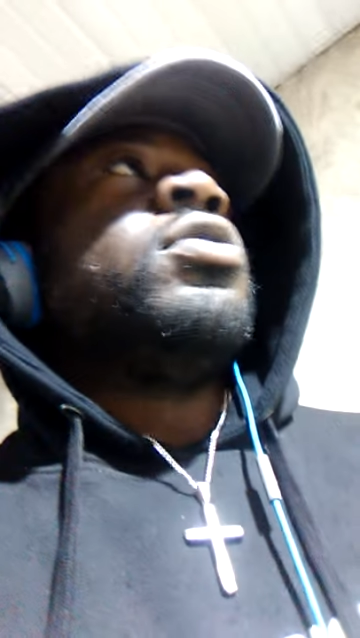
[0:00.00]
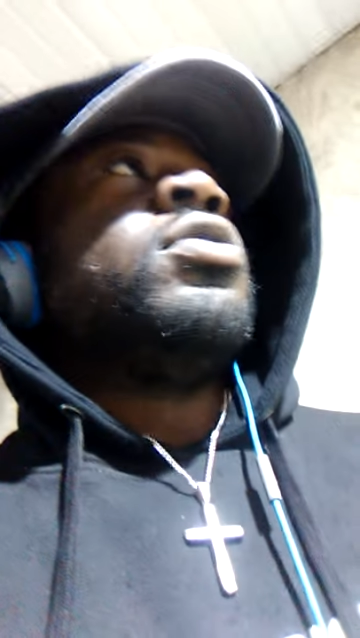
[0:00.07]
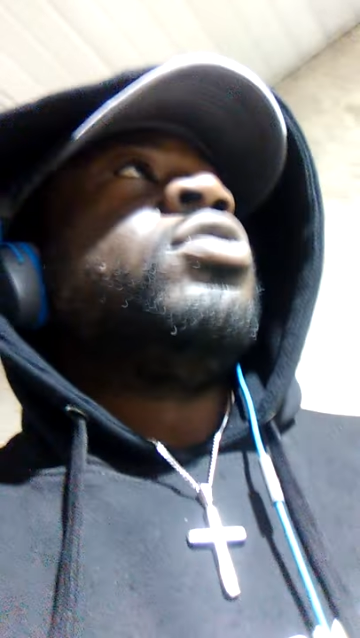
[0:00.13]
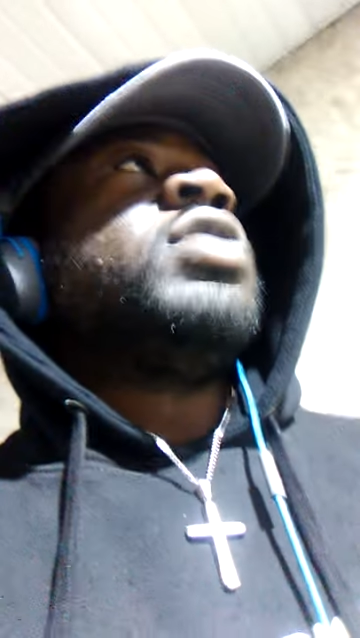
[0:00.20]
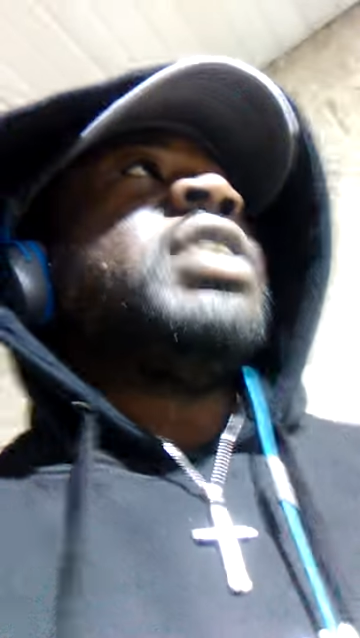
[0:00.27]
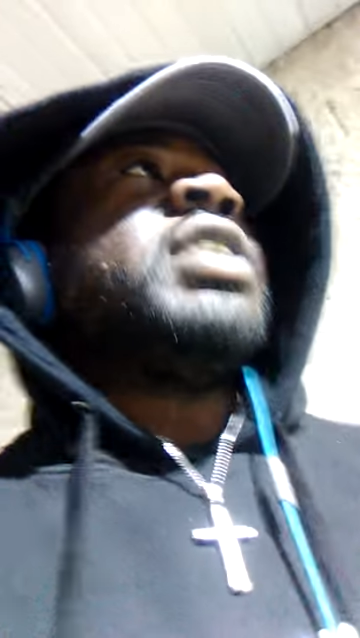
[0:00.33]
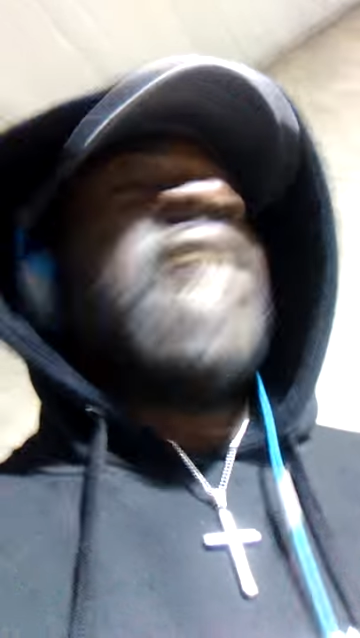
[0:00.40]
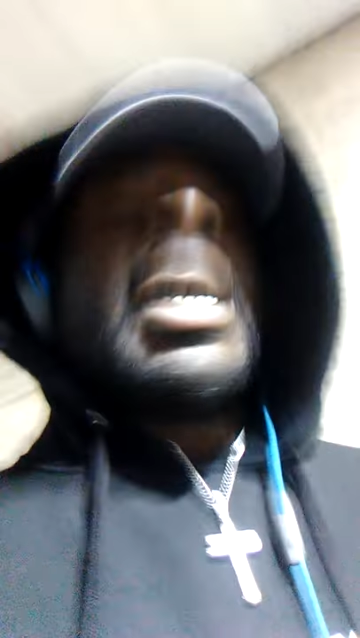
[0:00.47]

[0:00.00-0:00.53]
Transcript: You see,